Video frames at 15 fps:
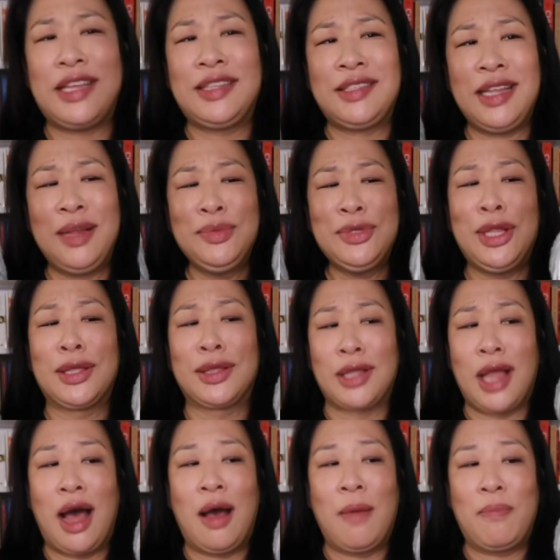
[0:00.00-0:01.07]
It seems a
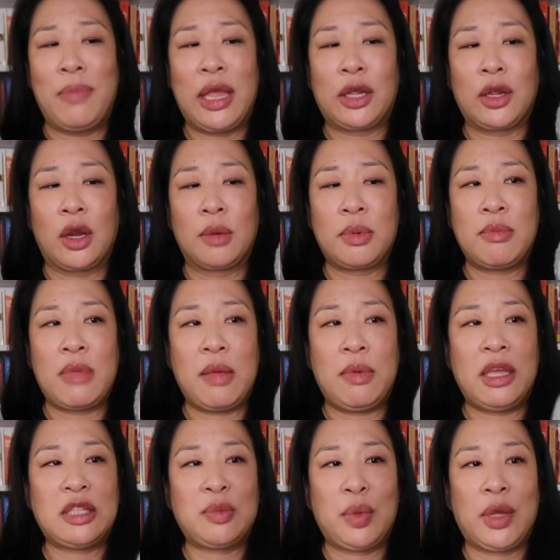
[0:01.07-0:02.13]
lot bigger, but
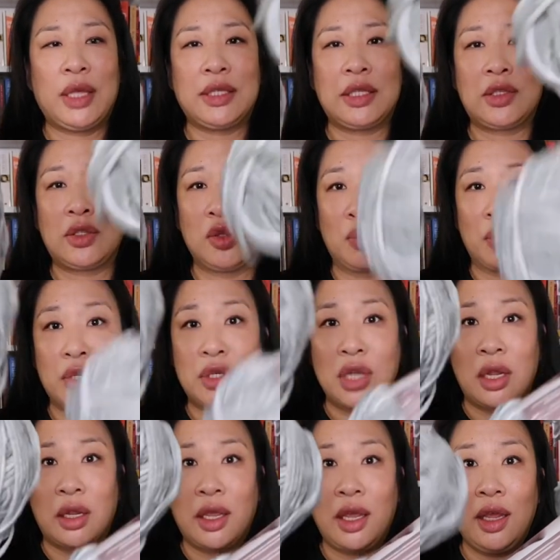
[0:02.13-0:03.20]
maybe it's because it's super
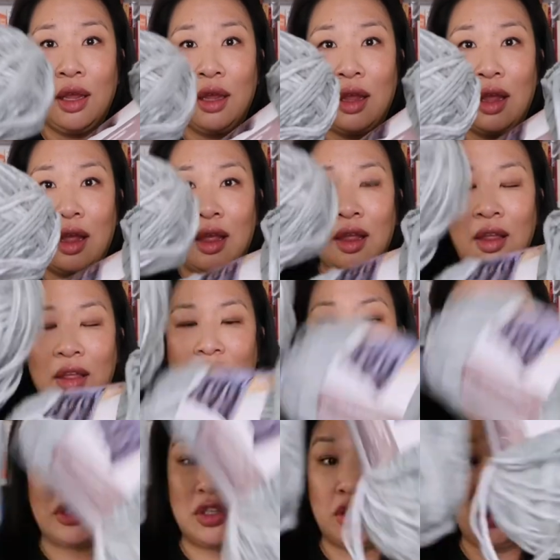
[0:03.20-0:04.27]
chunky. There
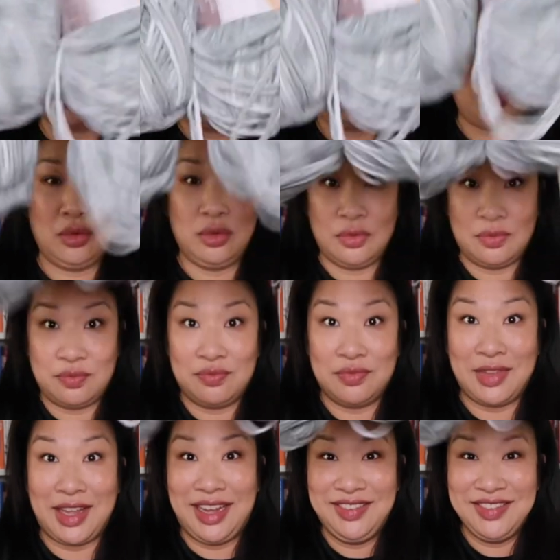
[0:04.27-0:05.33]
are two.
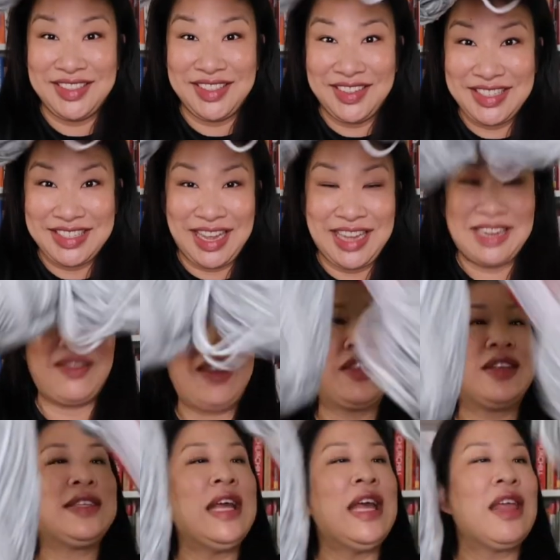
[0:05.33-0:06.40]
I'm so excited about
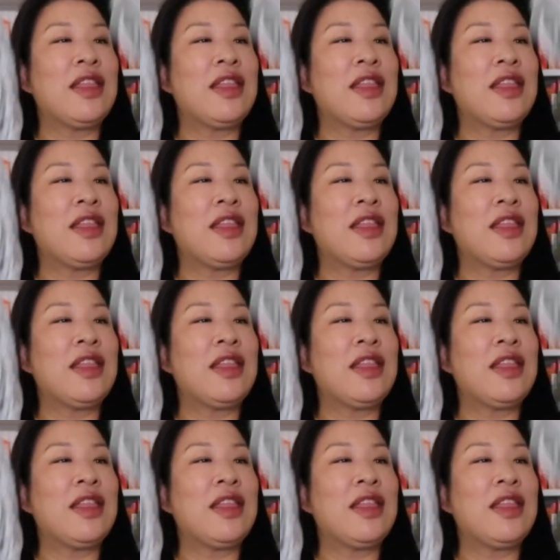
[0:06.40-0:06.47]
this.